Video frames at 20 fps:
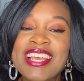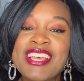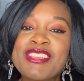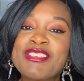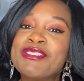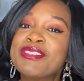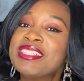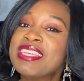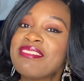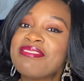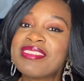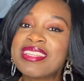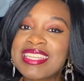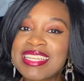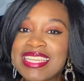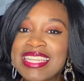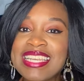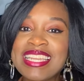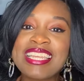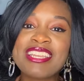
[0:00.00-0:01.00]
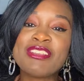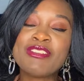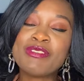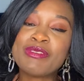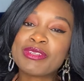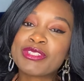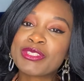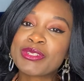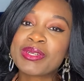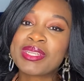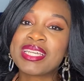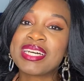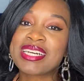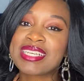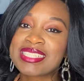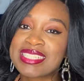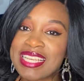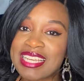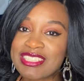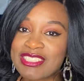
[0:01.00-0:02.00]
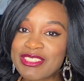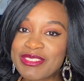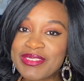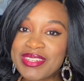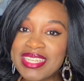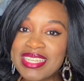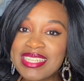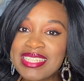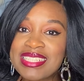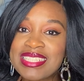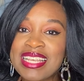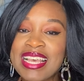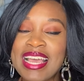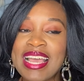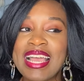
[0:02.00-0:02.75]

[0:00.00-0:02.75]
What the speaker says: you definitely need neutral accessories,